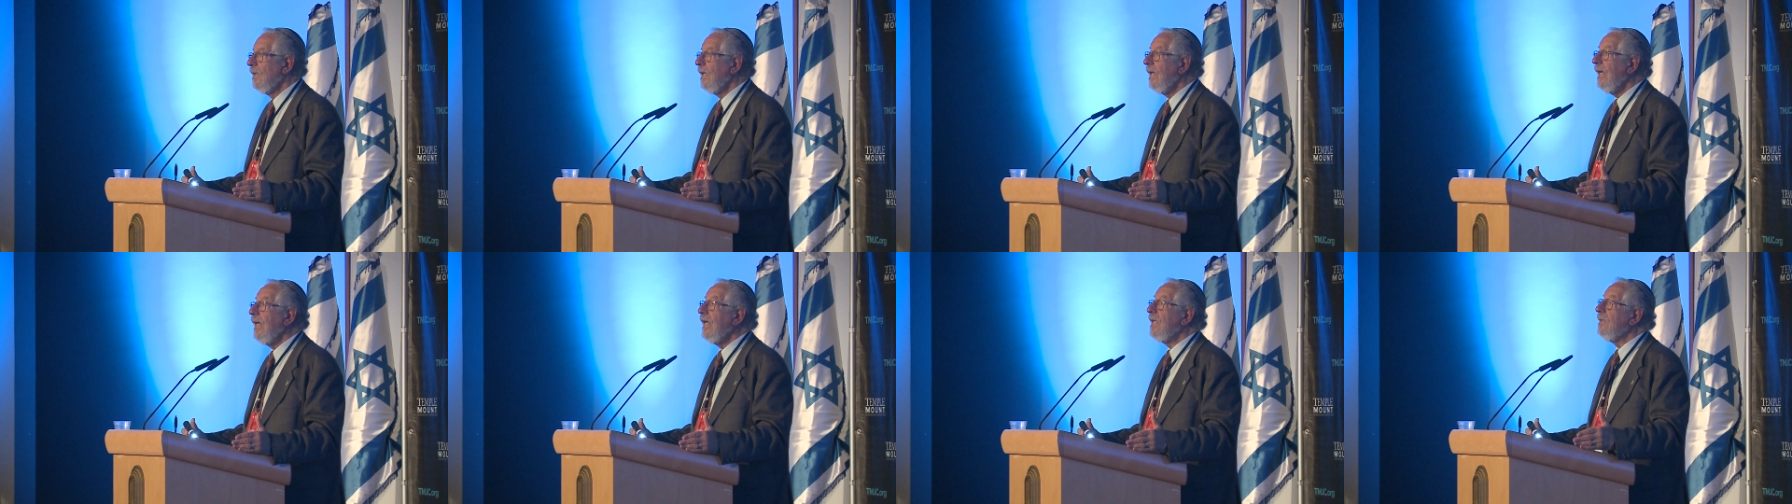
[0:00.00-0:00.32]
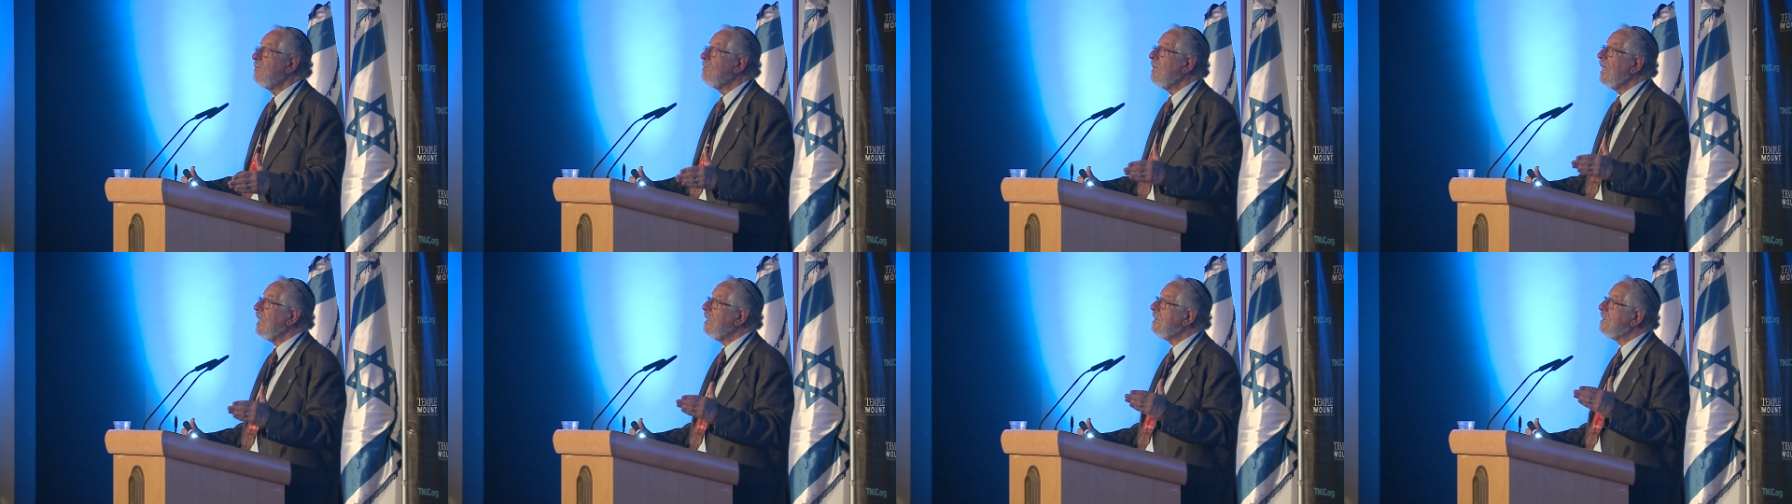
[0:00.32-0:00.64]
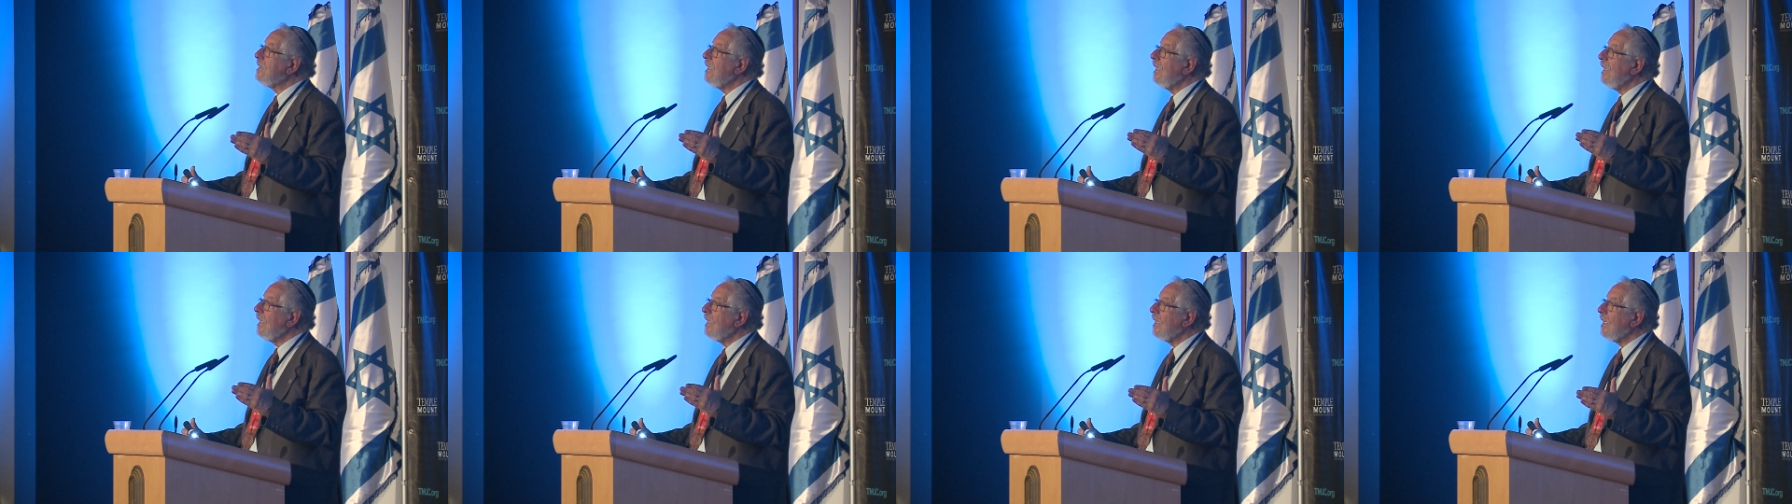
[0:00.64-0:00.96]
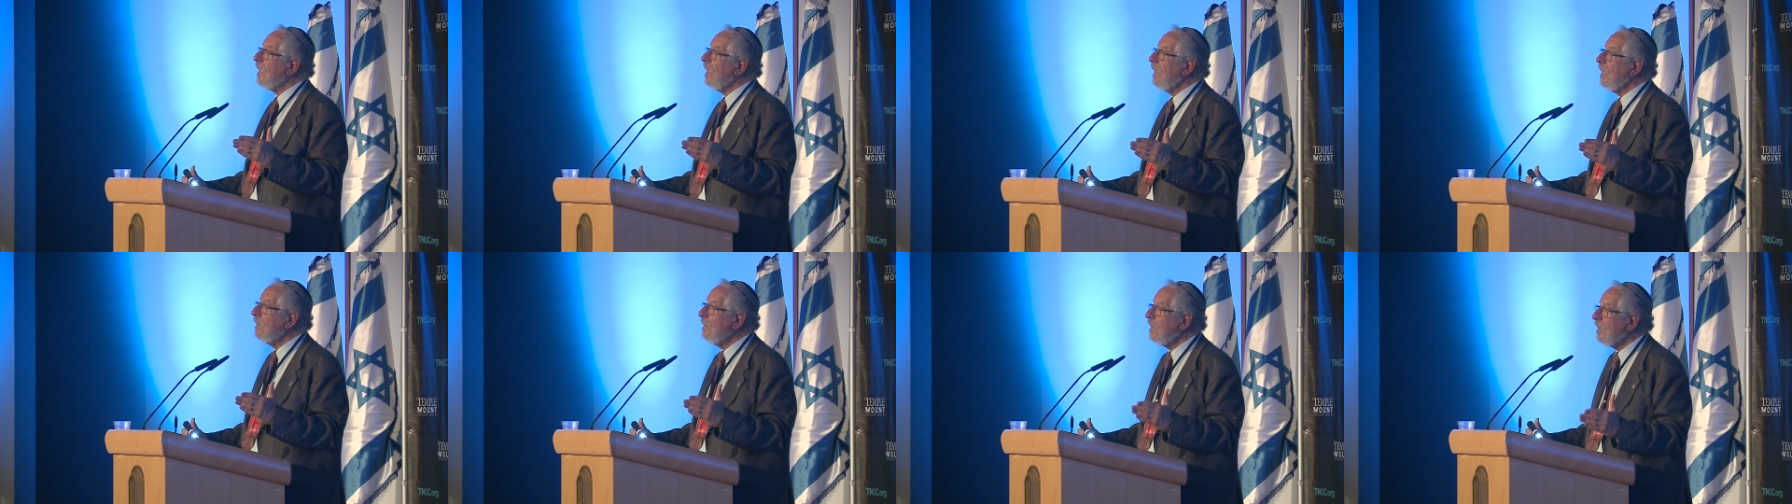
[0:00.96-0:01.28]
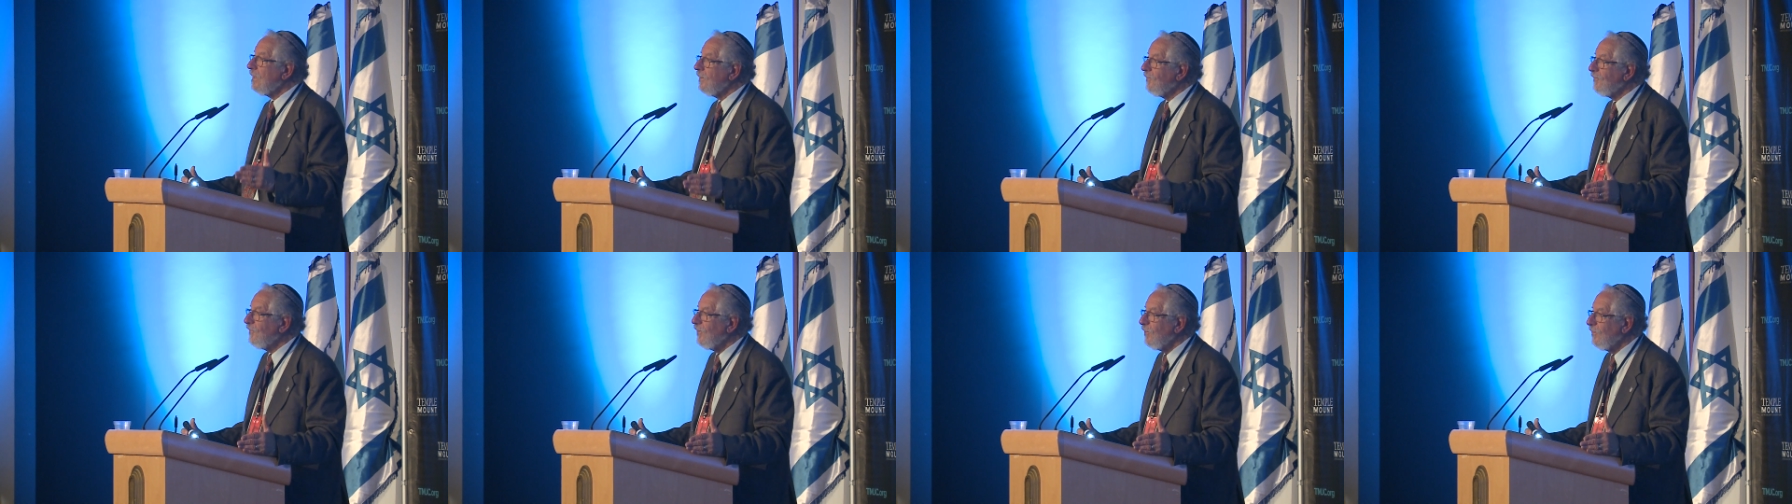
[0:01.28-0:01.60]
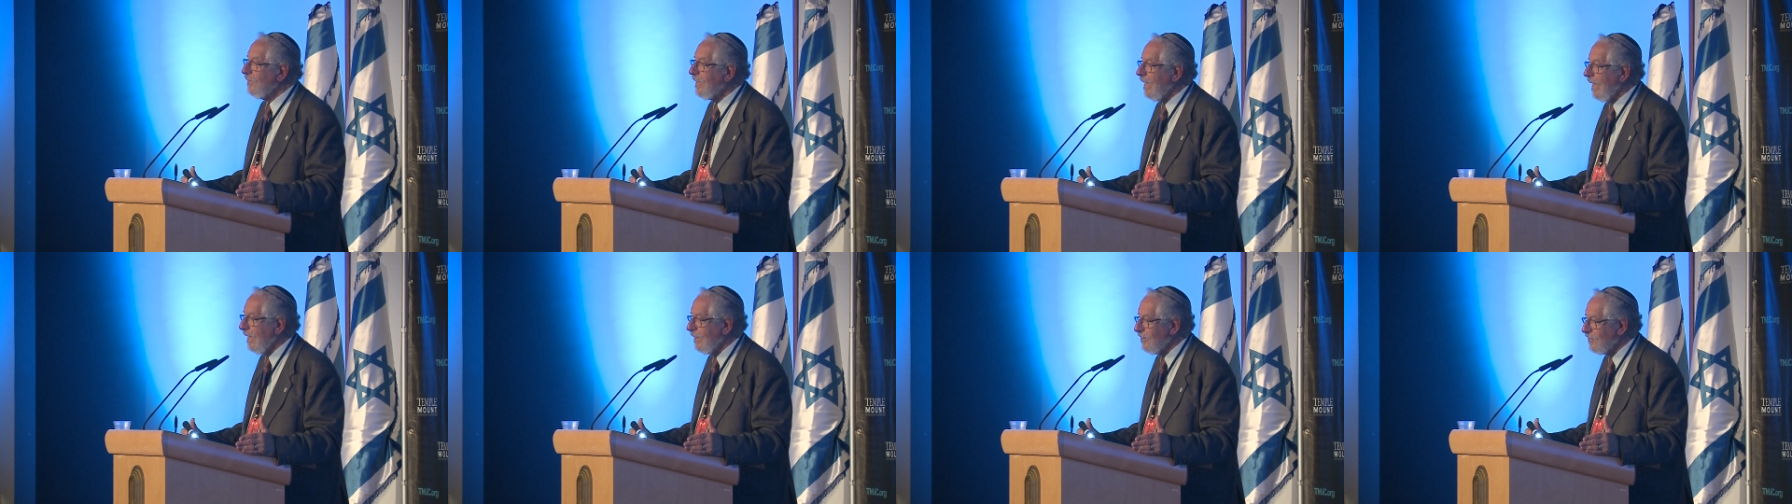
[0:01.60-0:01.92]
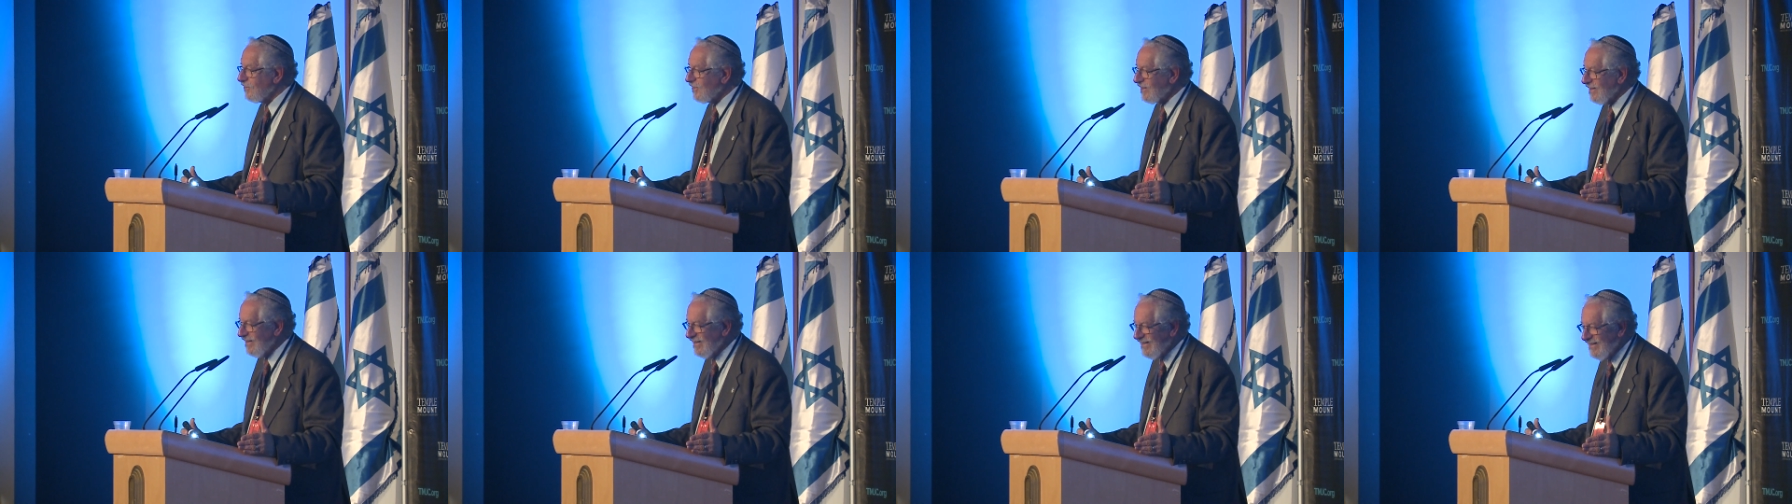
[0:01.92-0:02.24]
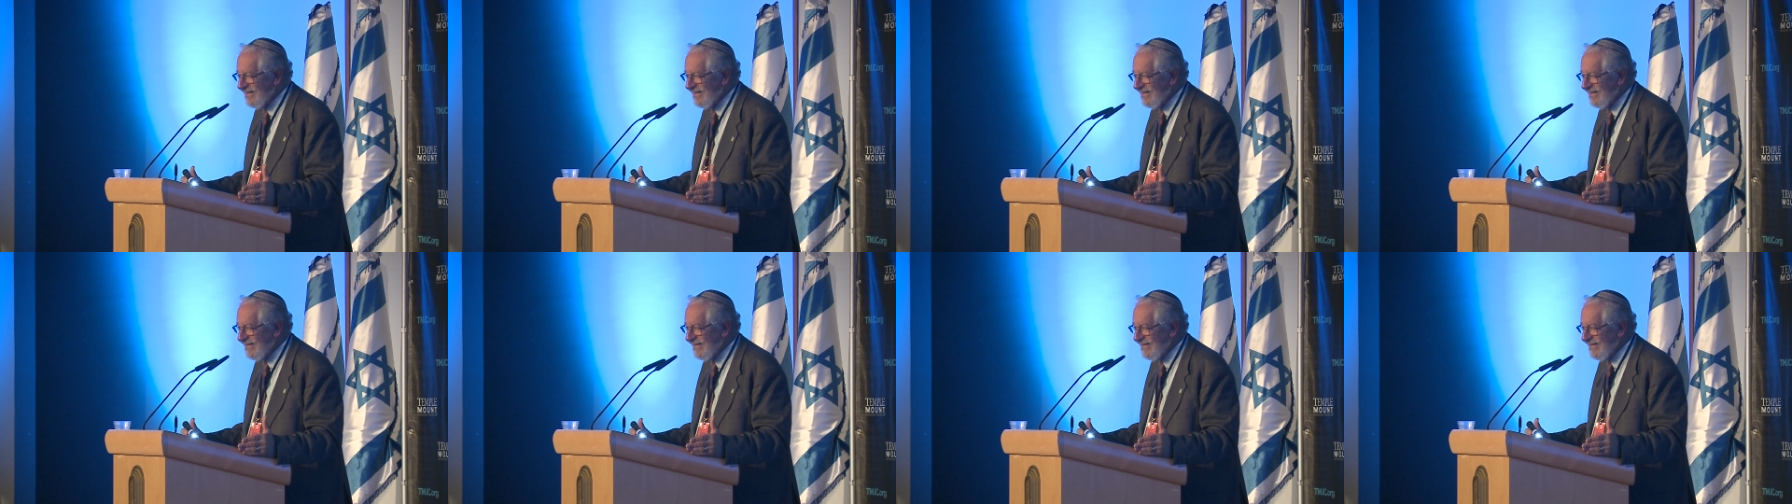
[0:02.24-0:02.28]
It may take another few days,